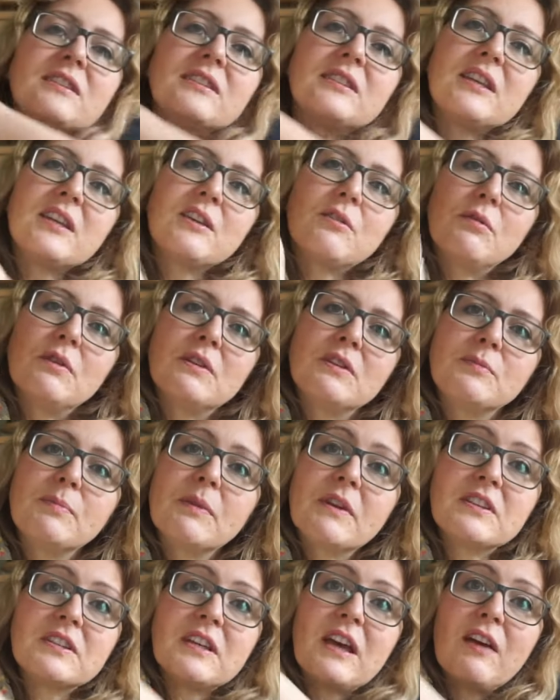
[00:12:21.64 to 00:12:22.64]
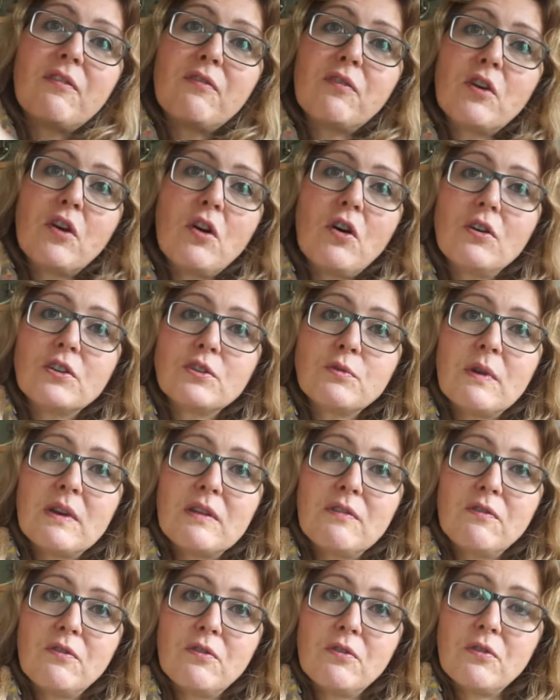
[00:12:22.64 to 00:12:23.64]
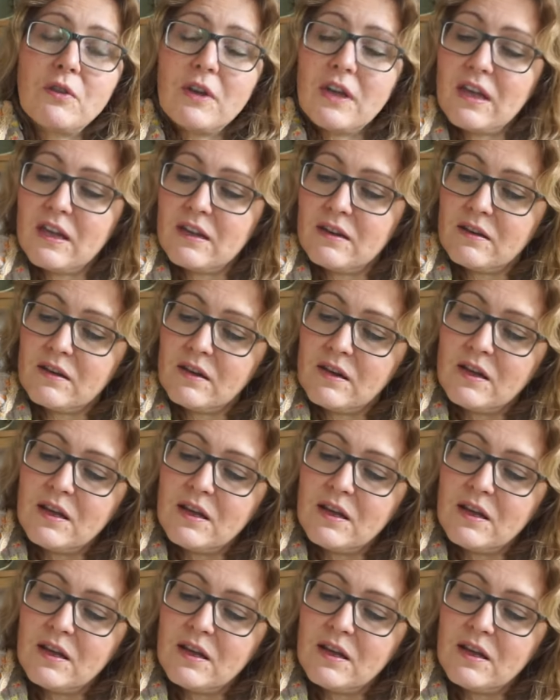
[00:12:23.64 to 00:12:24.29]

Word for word: sequence, because I haven't got all twenty-four in,